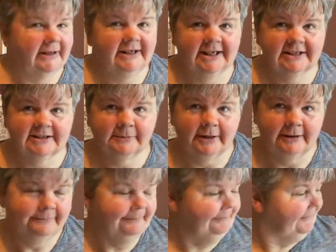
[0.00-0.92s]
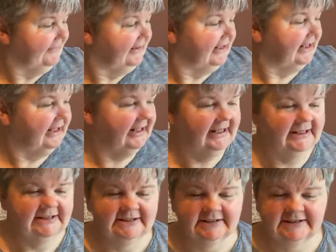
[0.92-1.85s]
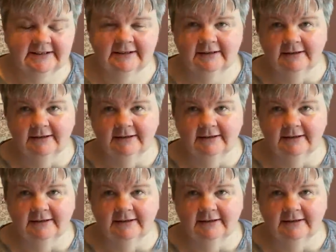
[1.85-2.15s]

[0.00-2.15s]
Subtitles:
next one is